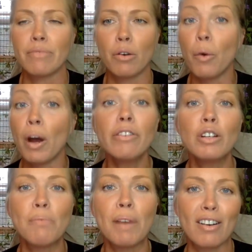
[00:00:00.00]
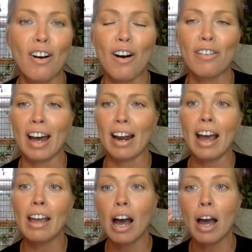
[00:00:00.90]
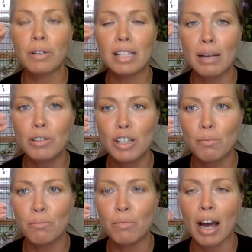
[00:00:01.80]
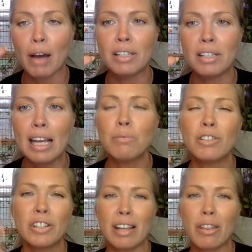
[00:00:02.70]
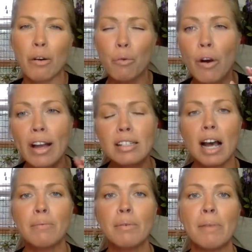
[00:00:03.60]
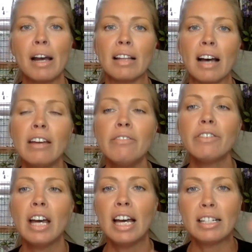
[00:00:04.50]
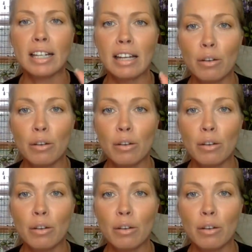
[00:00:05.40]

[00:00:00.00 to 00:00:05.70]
whatever you might call that, I was able just at the right time in my life to get